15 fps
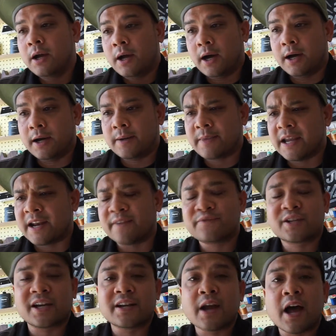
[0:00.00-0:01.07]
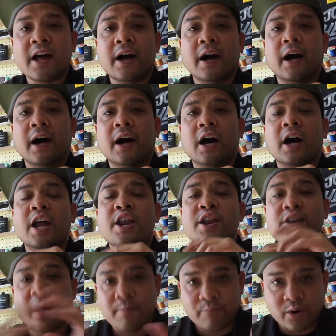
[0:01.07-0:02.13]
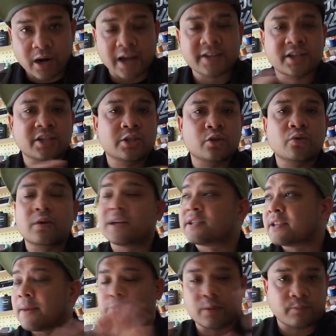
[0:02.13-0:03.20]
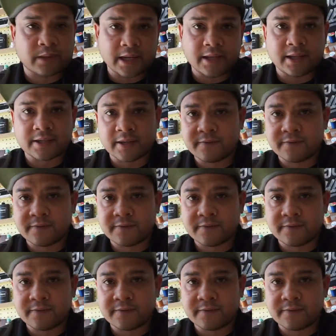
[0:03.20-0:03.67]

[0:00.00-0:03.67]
Uh, and I've done a number, I should do a separate playlist.